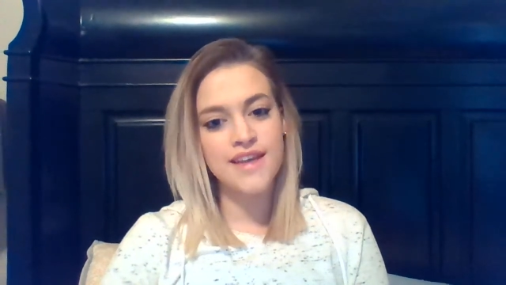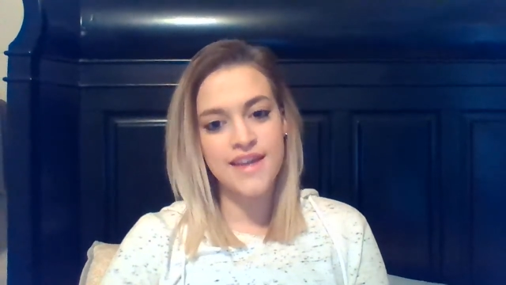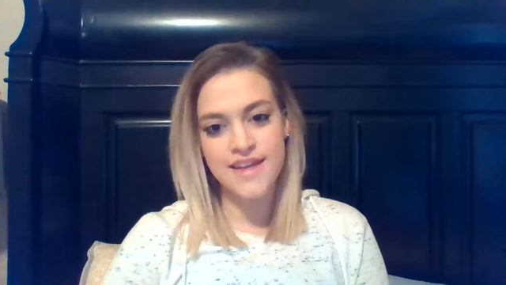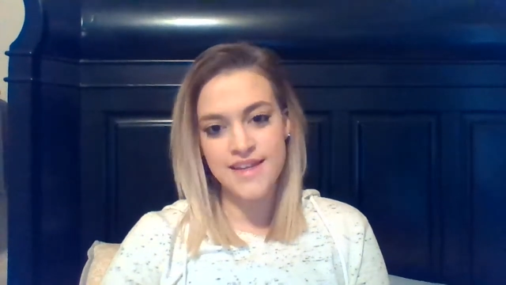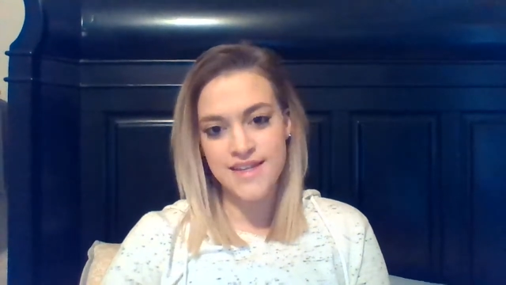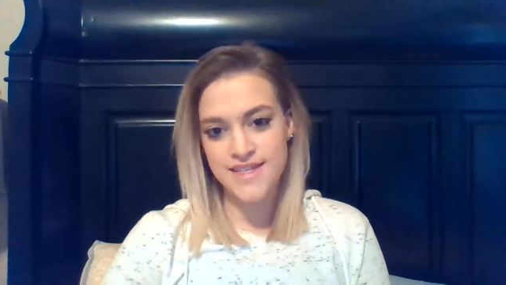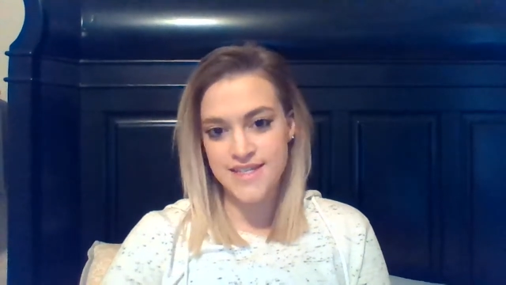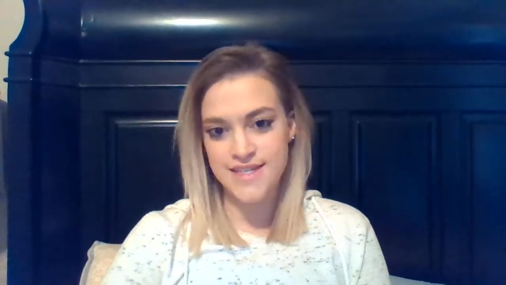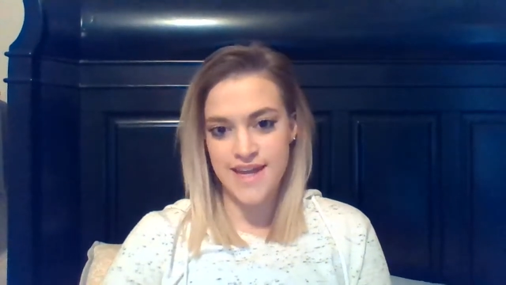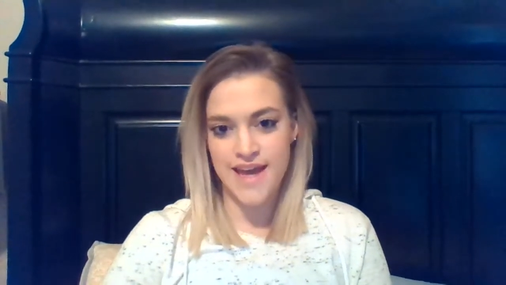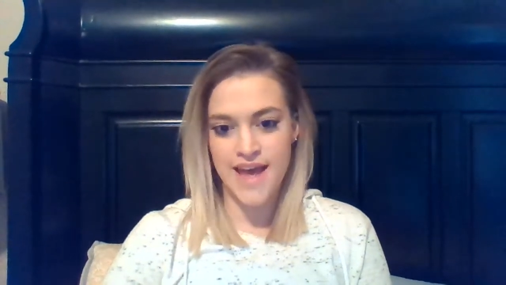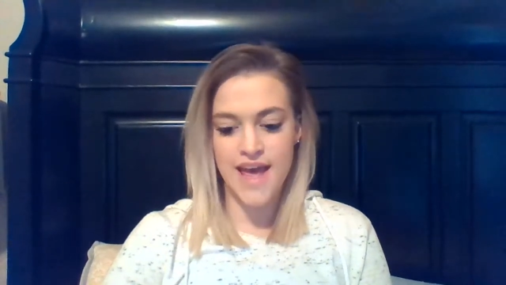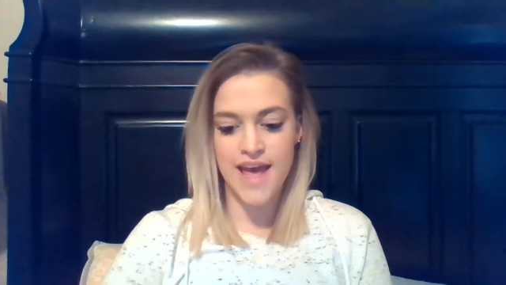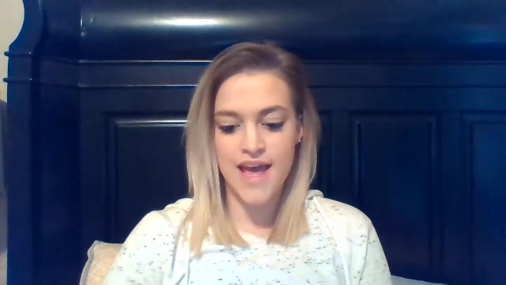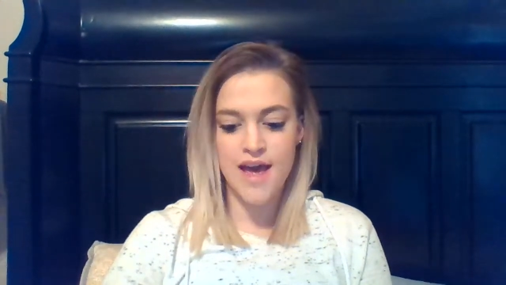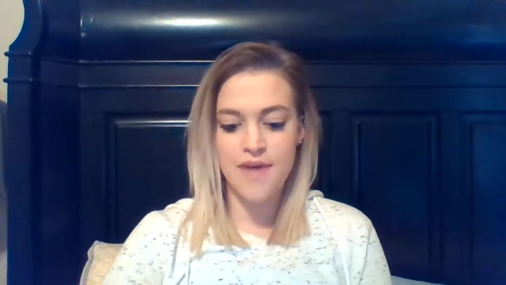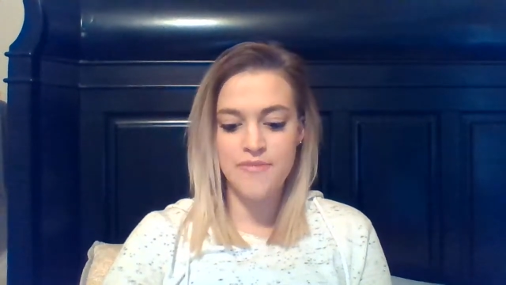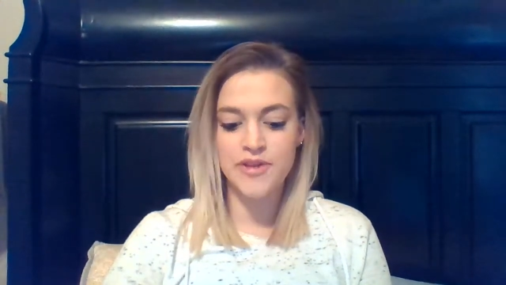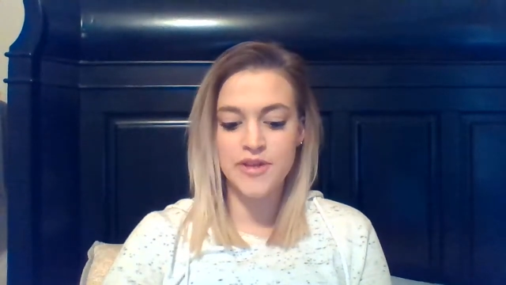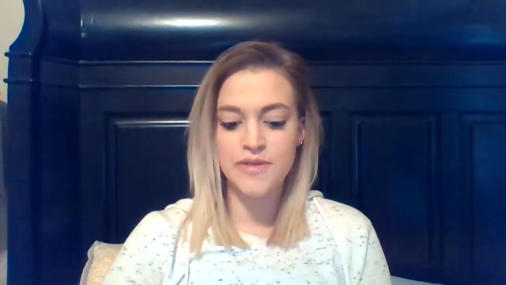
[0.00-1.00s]
and
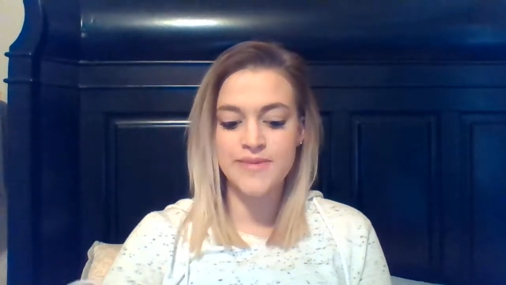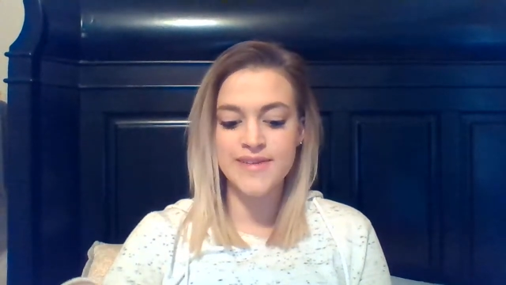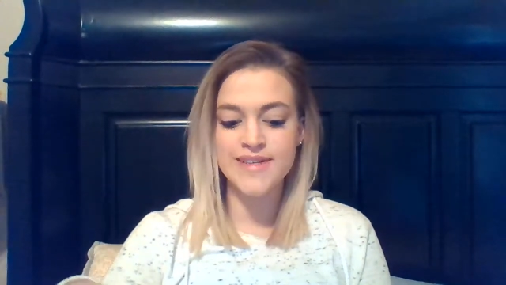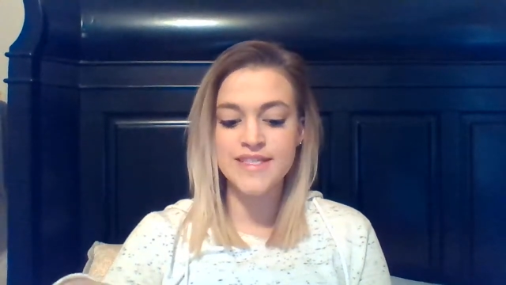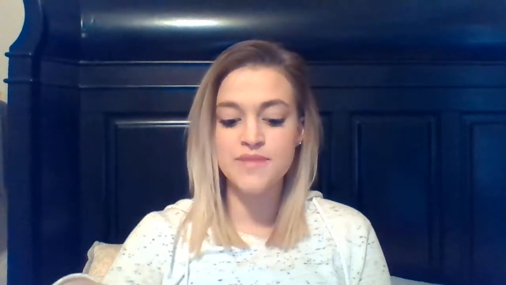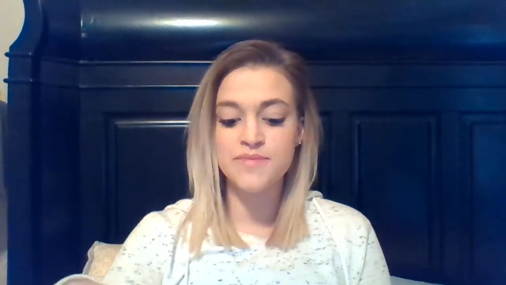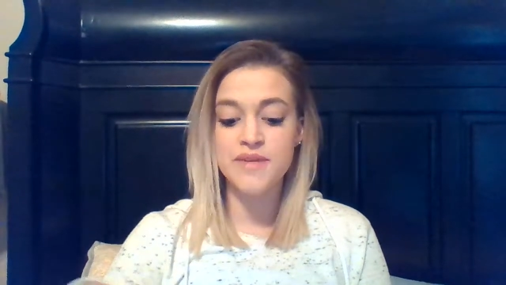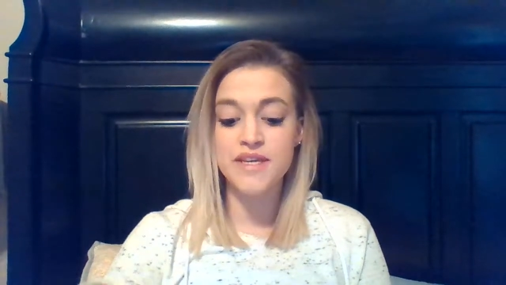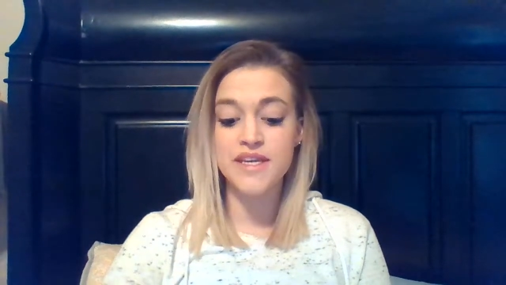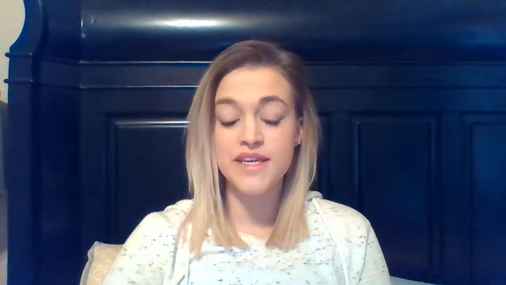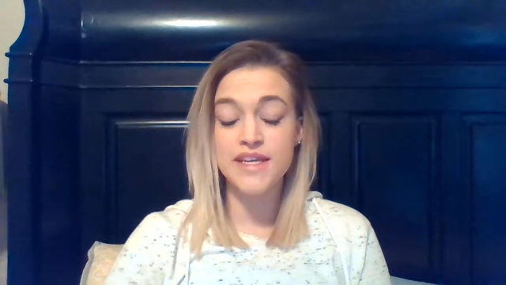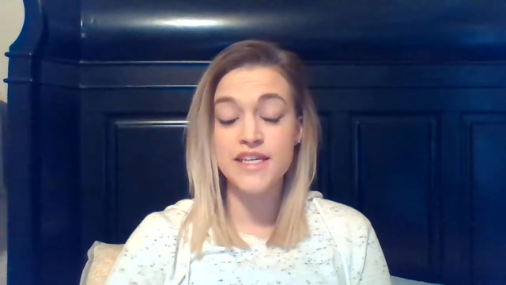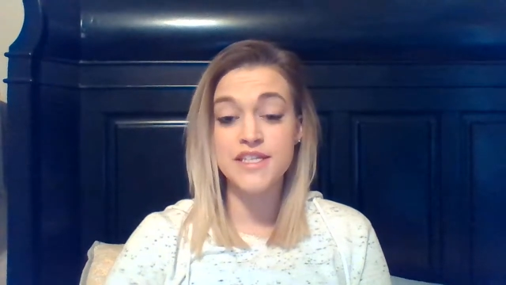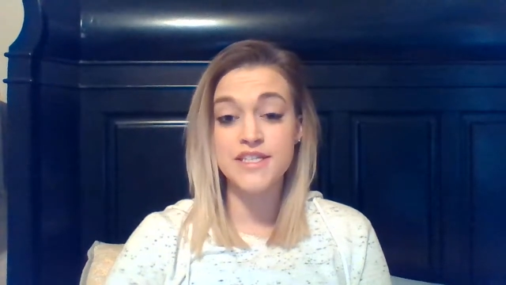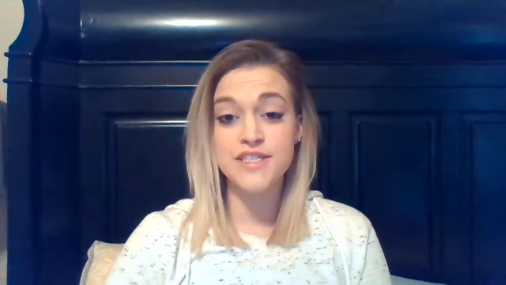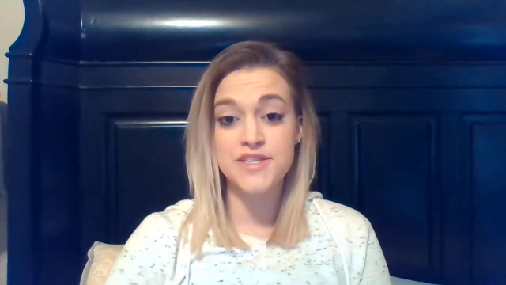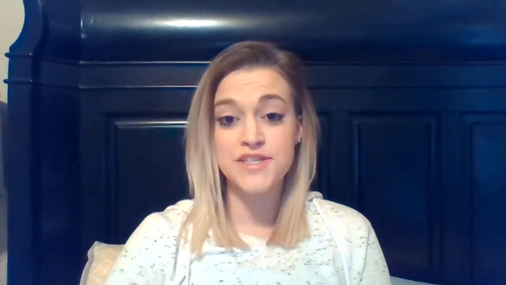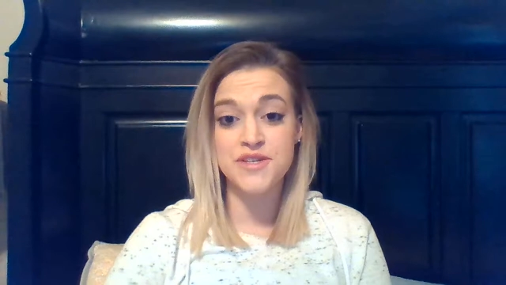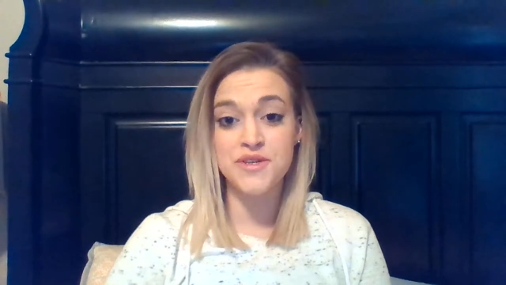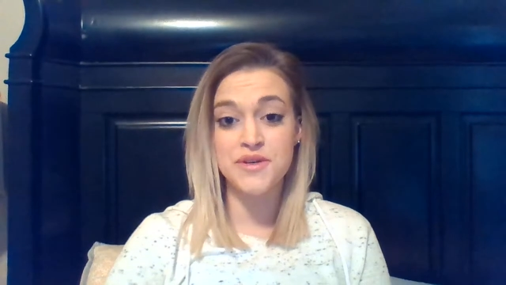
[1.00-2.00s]
today I'm going to be
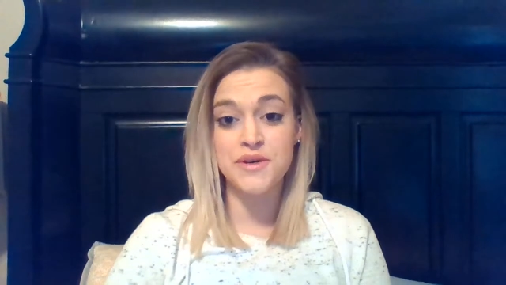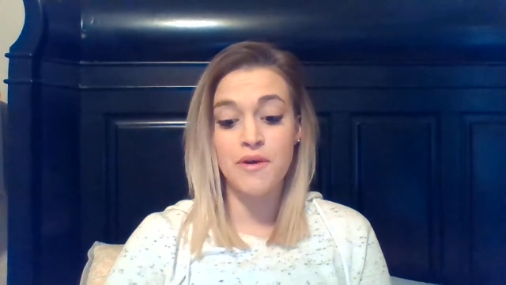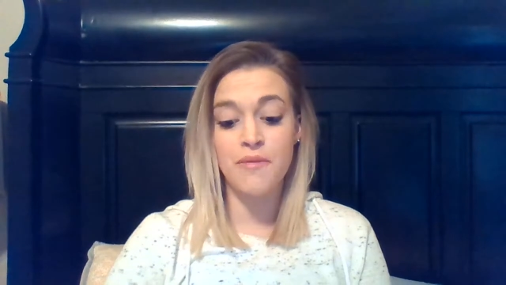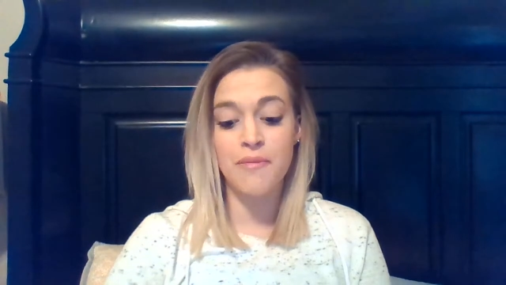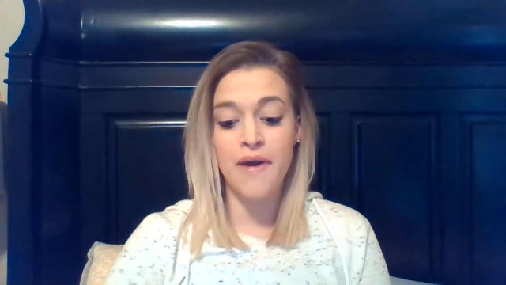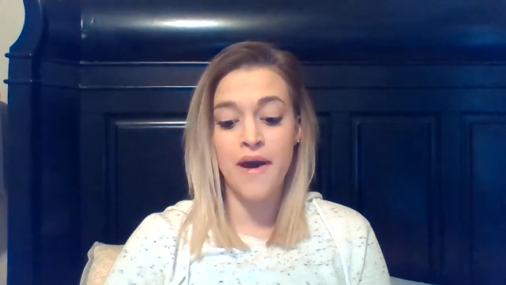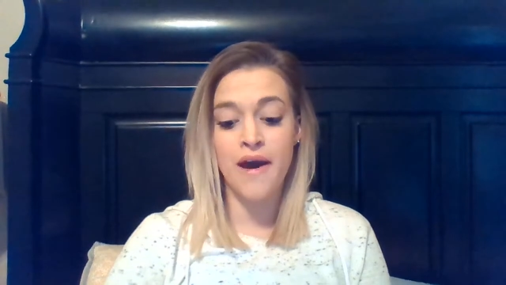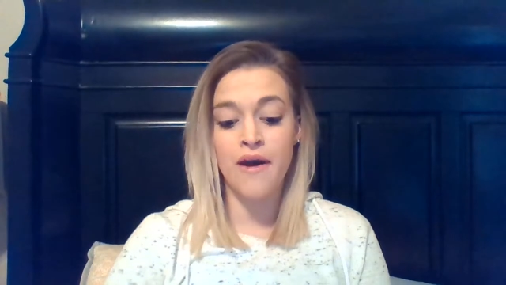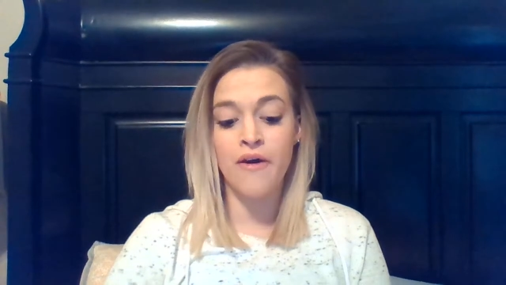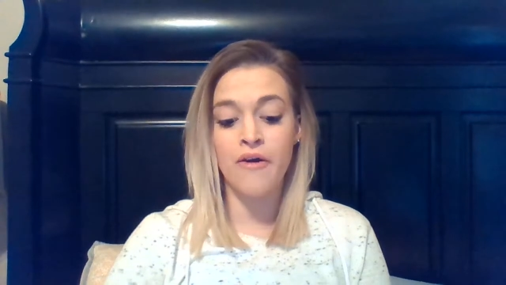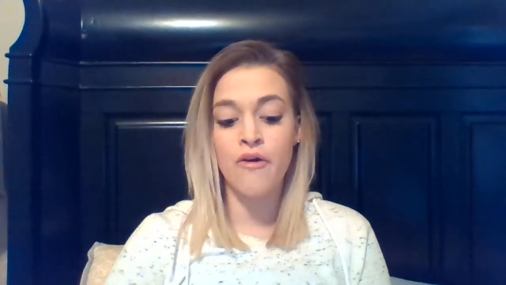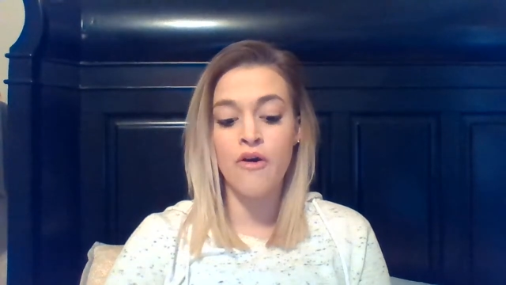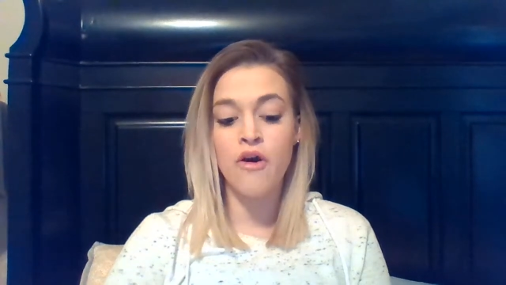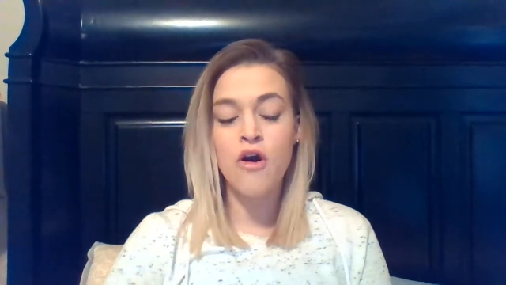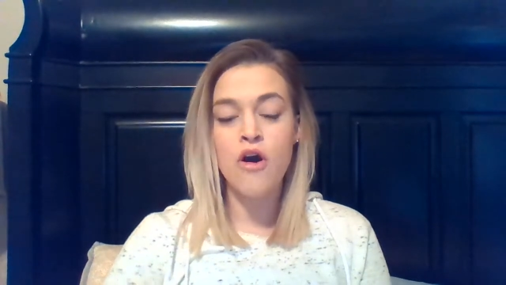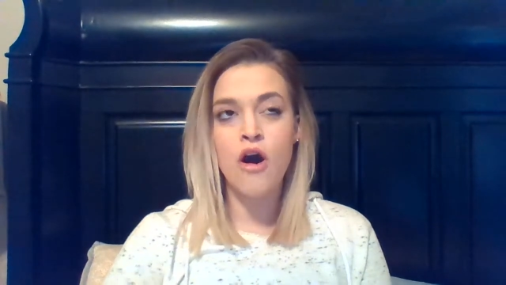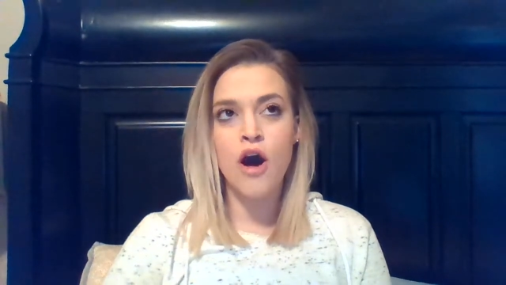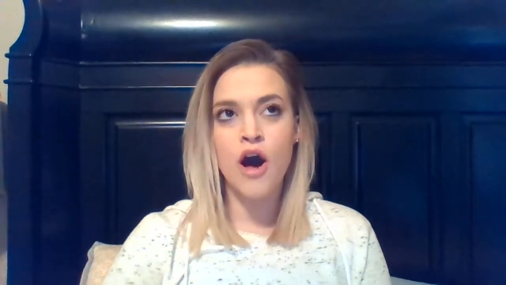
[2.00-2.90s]
speaking to you about